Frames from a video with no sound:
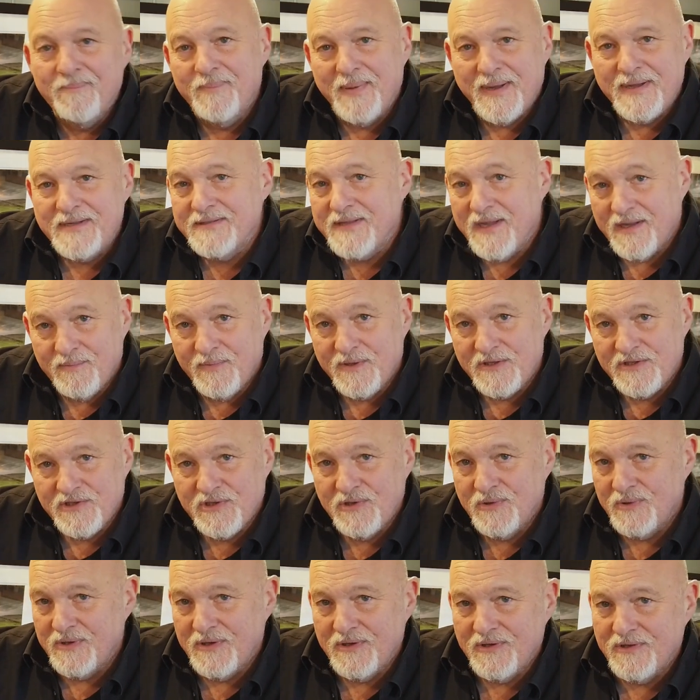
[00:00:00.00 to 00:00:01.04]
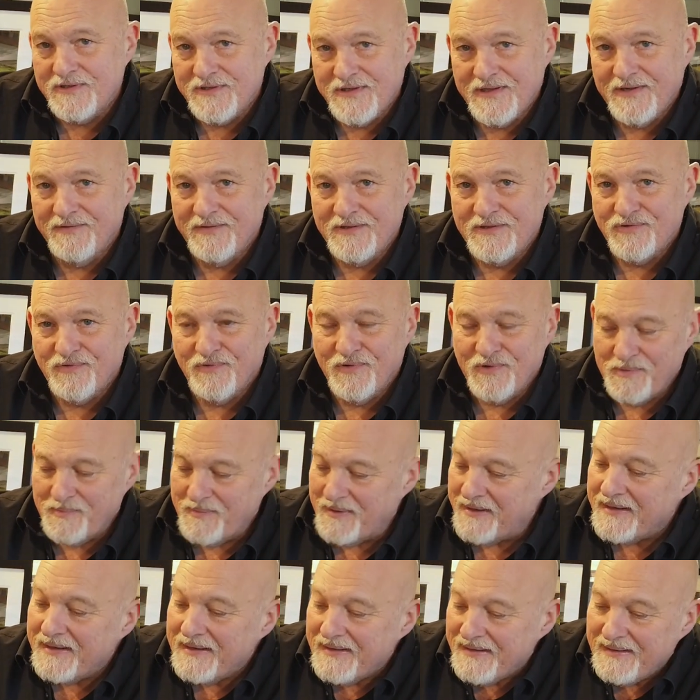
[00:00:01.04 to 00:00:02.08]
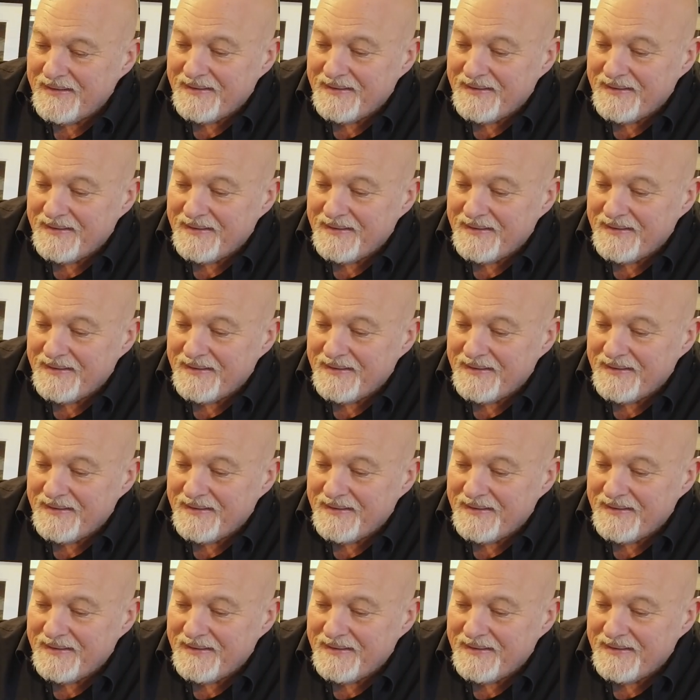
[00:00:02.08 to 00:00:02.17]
based out of my studios here in Scrooby.